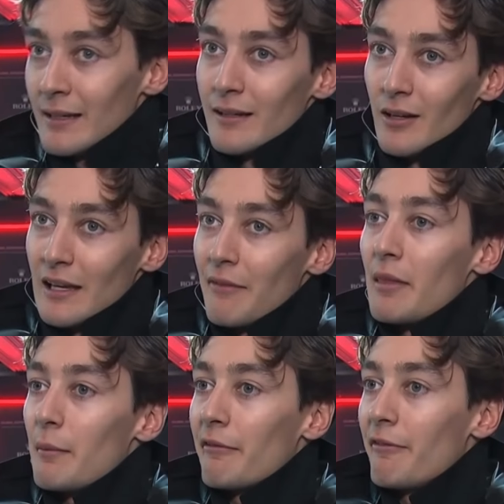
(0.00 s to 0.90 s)
you know,
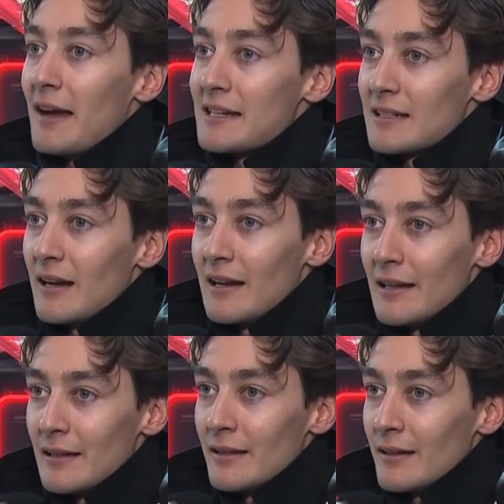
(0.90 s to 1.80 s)
given them a fight
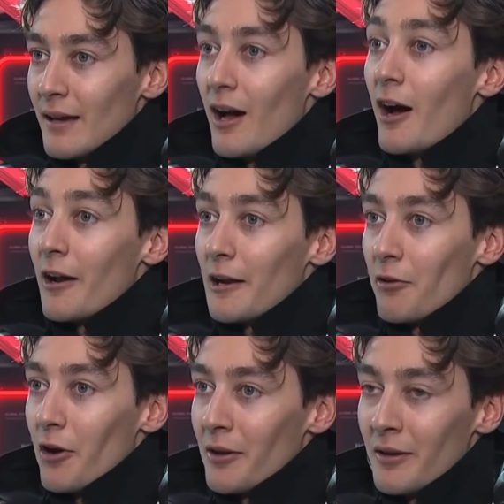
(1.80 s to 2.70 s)
slightly
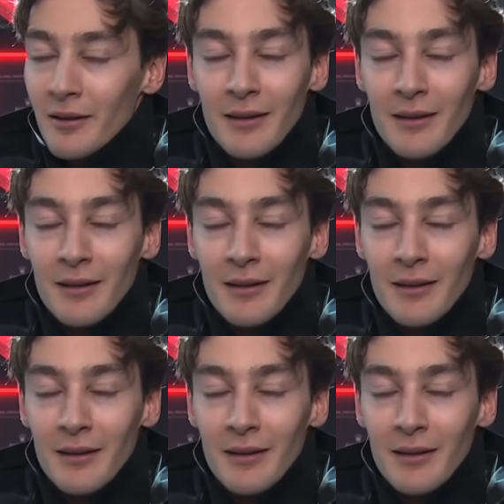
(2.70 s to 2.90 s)
earlier on.